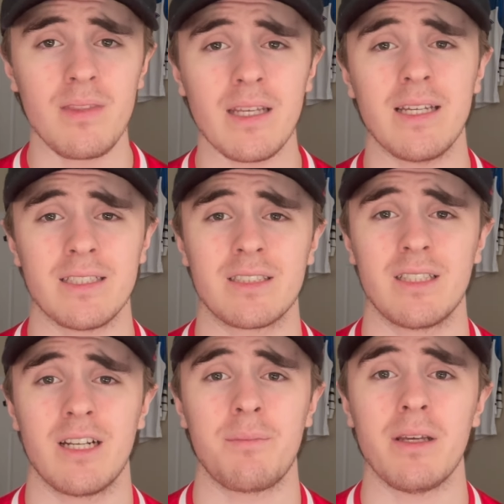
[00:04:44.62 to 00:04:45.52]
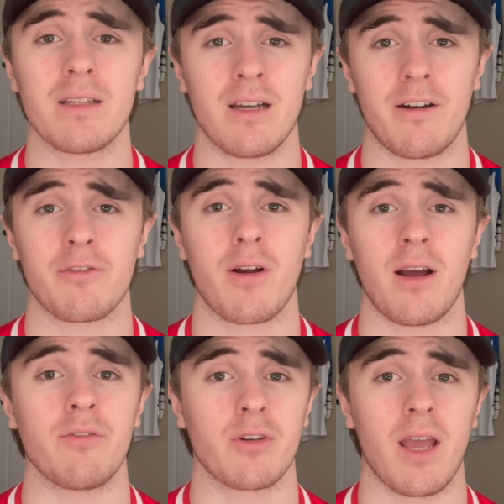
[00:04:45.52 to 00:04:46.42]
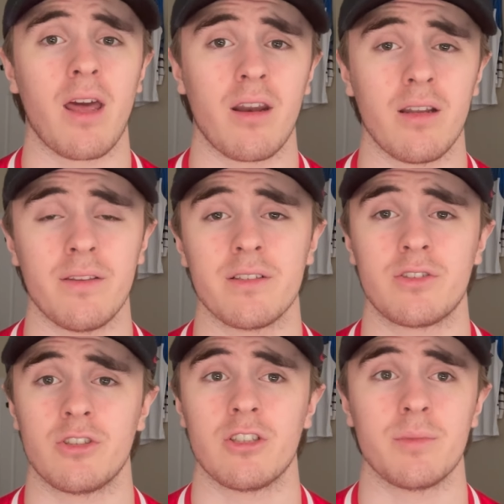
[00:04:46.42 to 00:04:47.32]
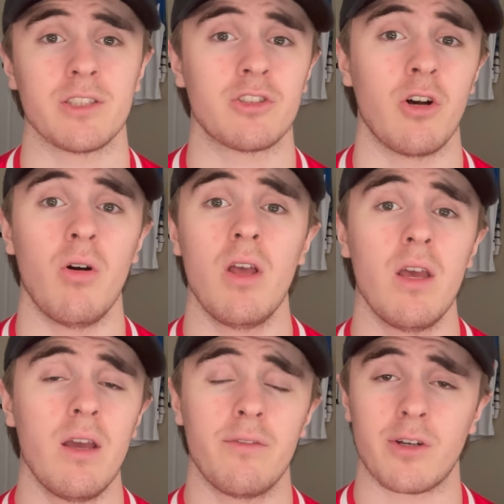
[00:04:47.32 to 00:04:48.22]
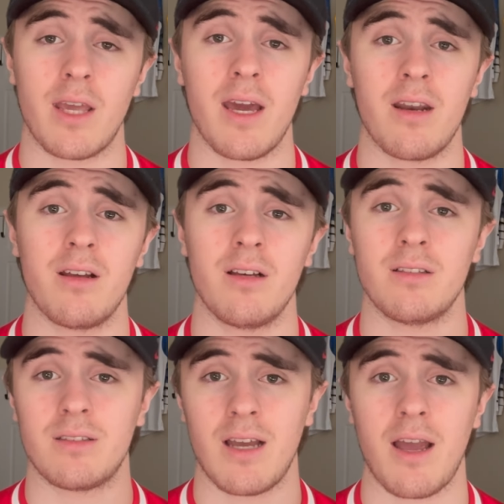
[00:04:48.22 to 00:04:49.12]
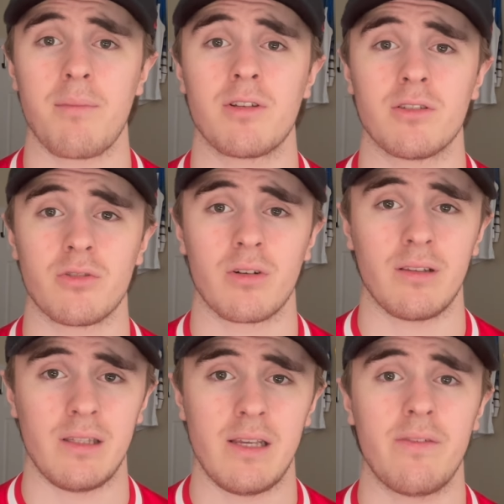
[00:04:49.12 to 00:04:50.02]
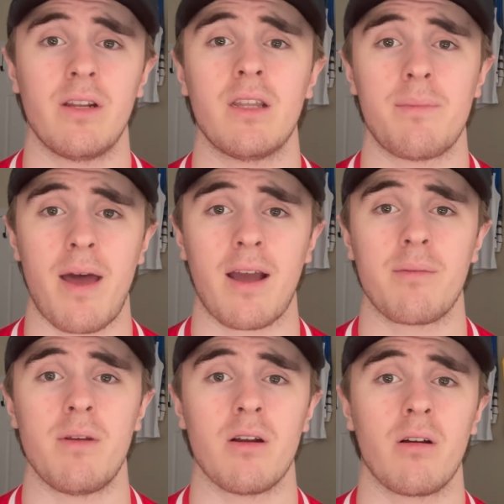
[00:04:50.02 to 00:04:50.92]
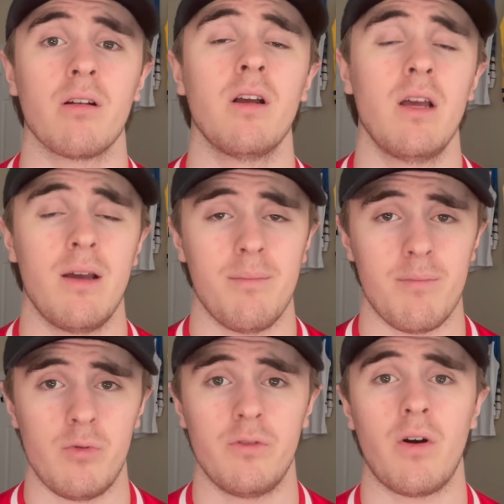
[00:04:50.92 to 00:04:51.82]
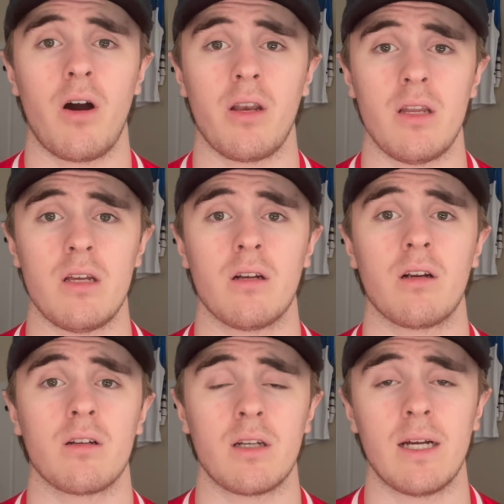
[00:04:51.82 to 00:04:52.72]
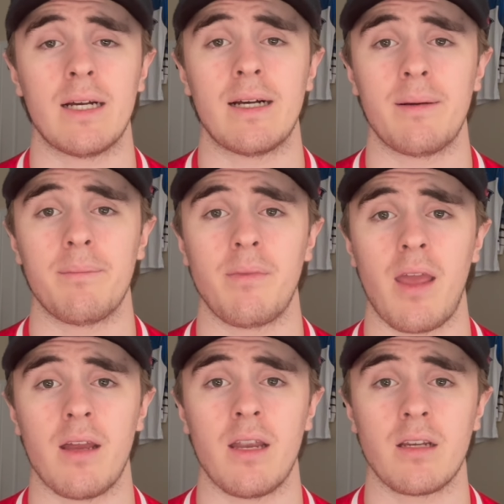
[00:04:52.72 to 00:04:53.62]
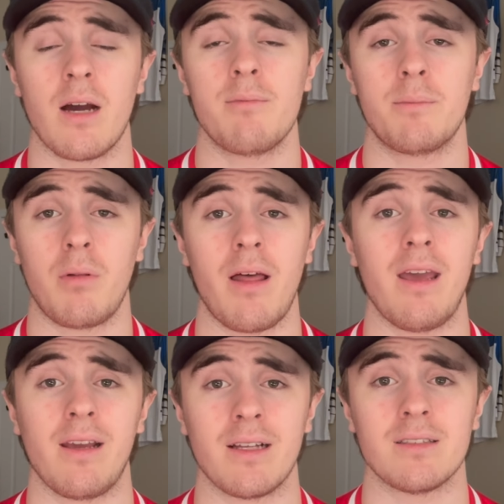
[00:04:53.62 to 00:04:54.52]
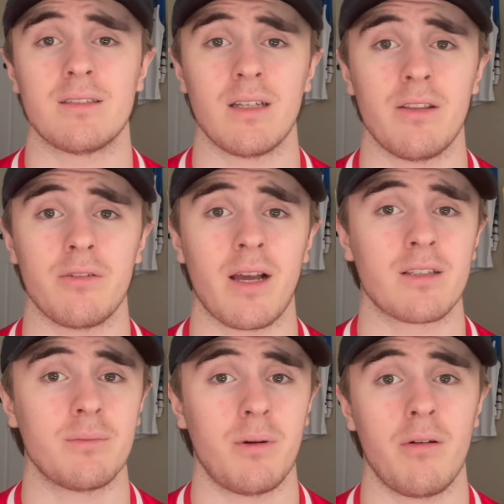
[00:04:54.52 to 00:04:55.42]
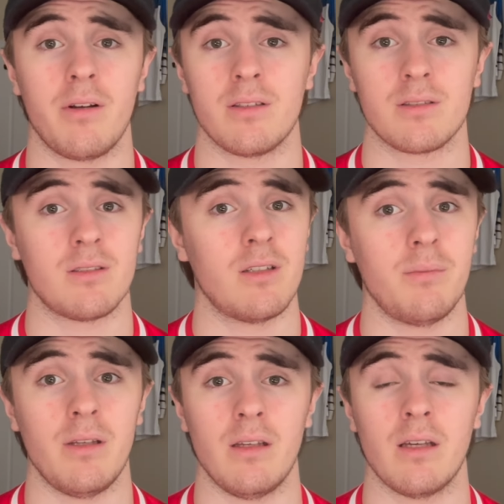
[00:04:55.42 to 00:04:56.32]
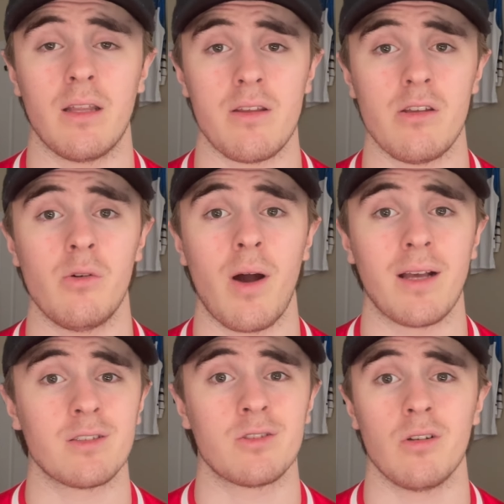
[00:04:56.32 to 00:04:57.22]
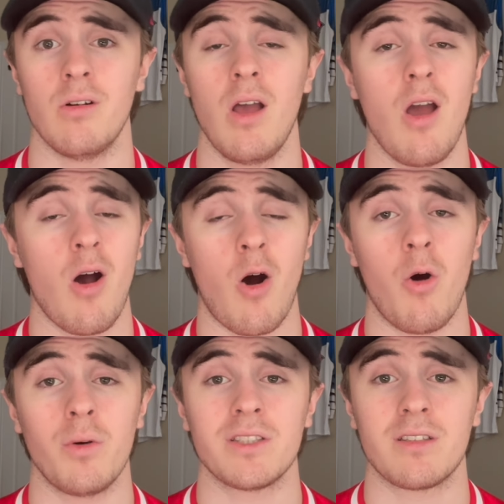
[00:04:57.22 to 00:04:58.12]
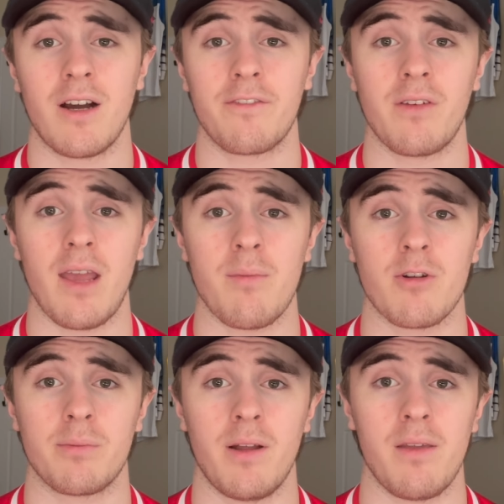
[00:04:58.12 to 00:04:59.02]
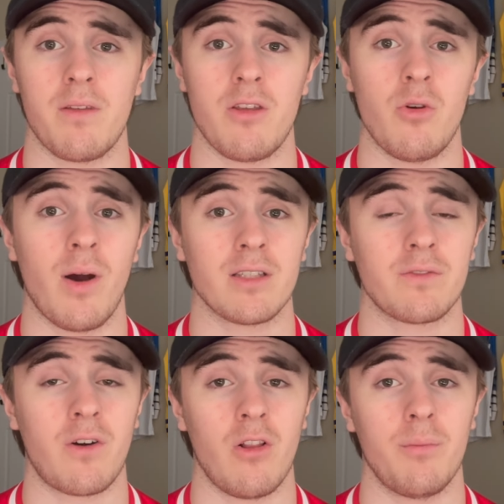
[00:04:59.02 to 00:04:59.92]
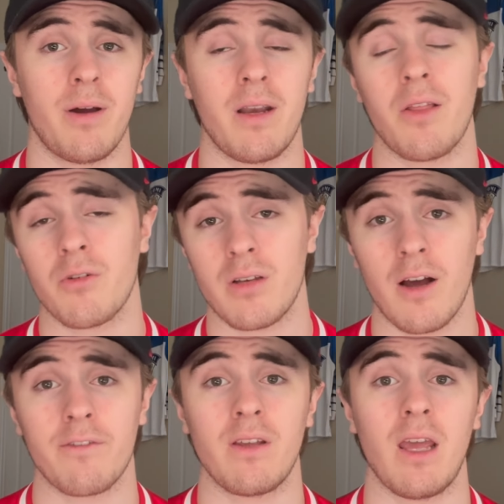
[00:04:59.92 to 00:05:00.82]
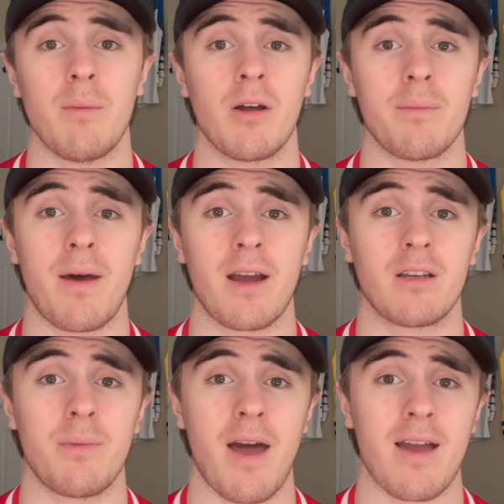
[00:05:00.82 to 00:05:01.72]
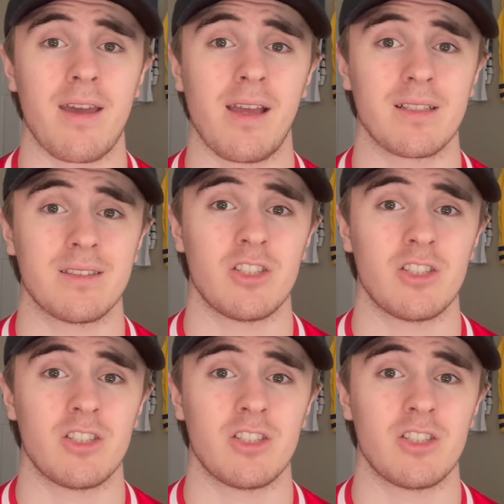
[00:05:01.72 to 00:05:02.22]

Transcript: it's going to be a tough ride for Canada in this tournament. So for Canada, time to sort of leave it in the back mirror, move on here, and come to play against their next opponent is going to be the U.S. So always a tough game when you're playing the U.S., followed by another tough game on a back-to-back against the